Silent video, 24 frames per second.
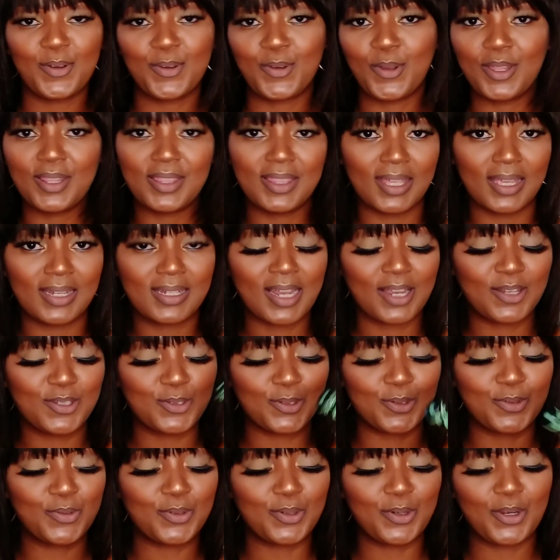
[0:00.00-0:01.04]
Not that I
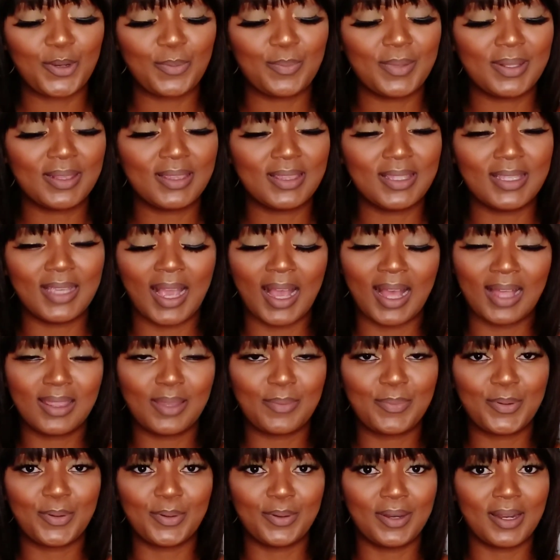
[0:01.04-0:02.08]
don't recommend the
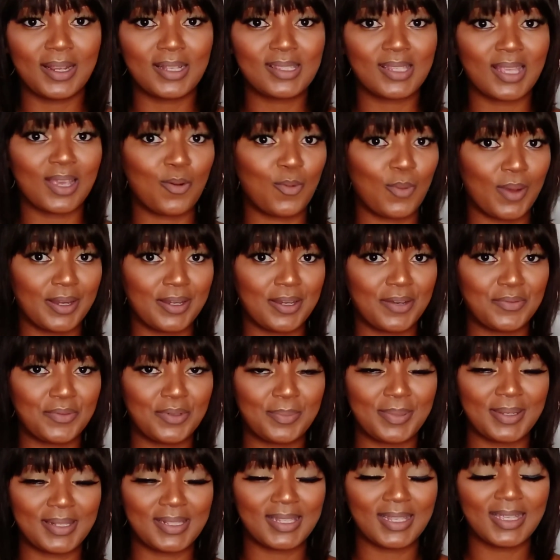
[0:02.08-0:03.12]
other products
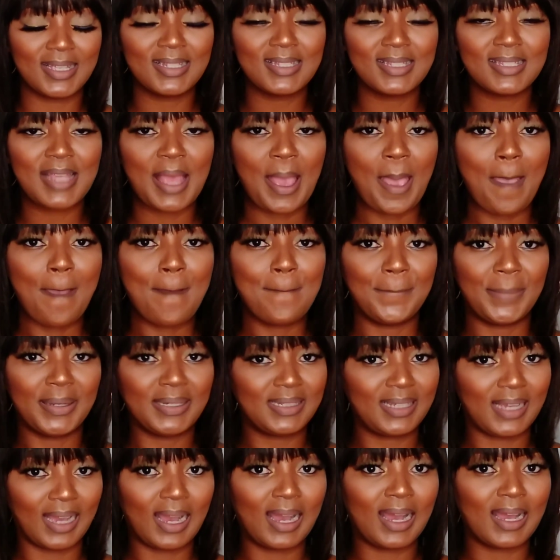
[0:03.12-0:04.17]
100%,
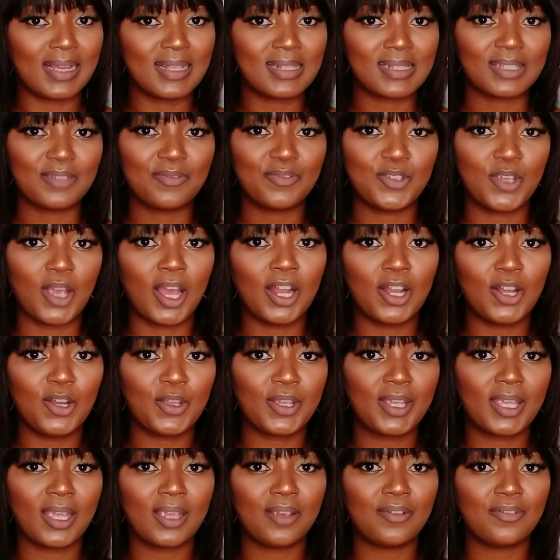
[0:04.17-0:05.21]
but guys, if you are
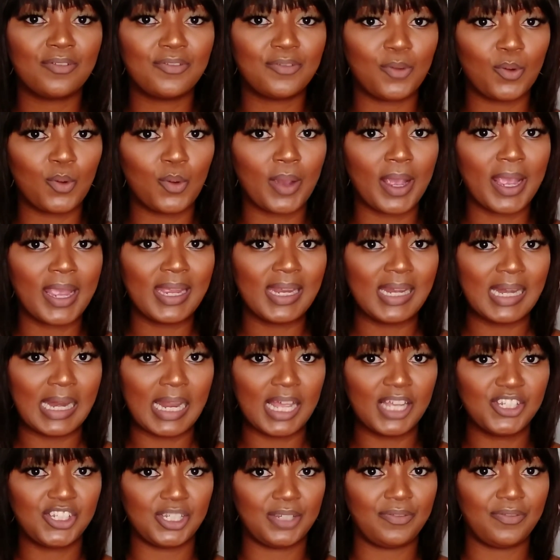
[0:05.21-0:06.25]
looking for a
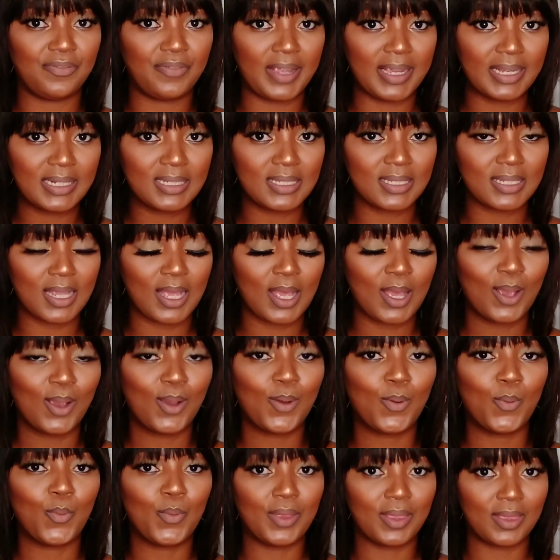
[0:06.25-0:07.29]
lash effect
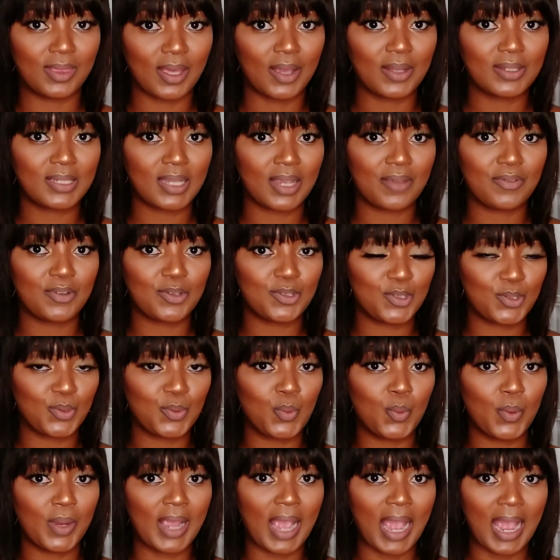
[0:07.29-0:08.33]
without having
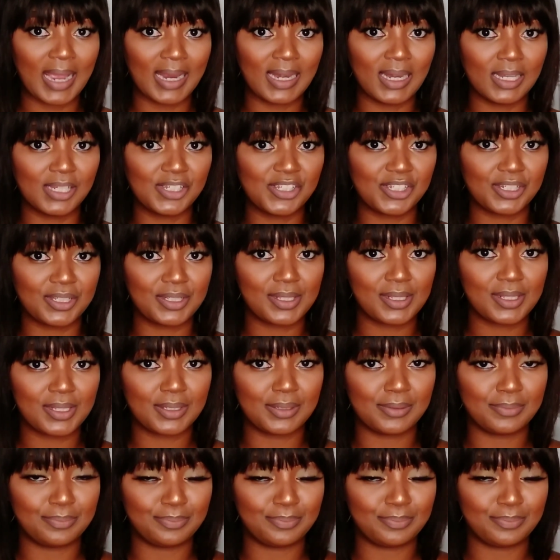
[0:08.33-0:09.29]
to wear eyelashes,